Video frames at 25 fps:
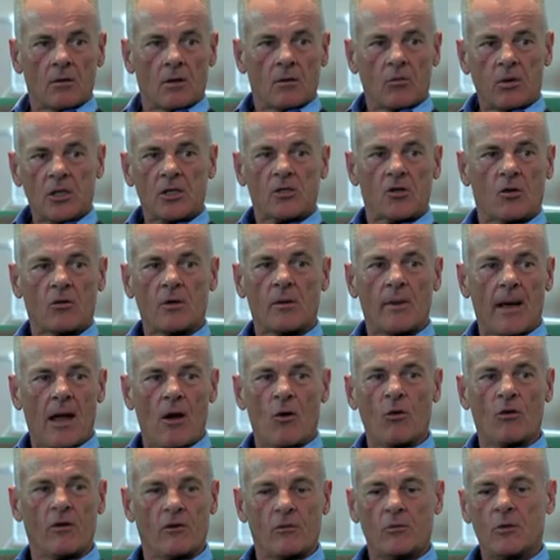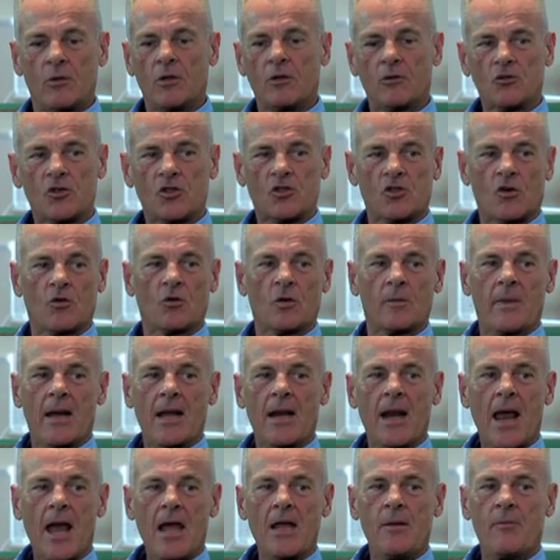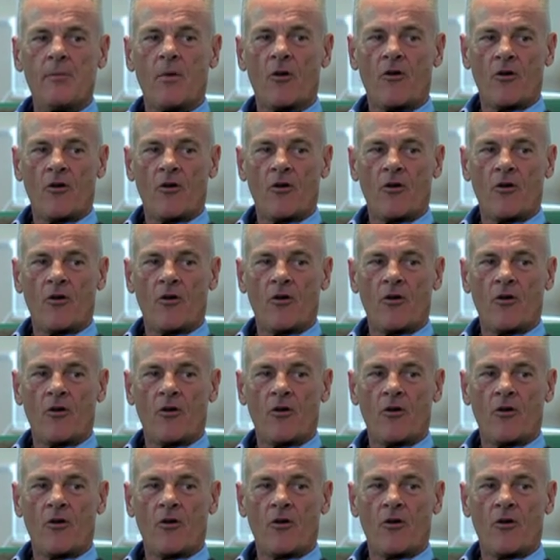we're talking about all of them. We're not just talking about Labour.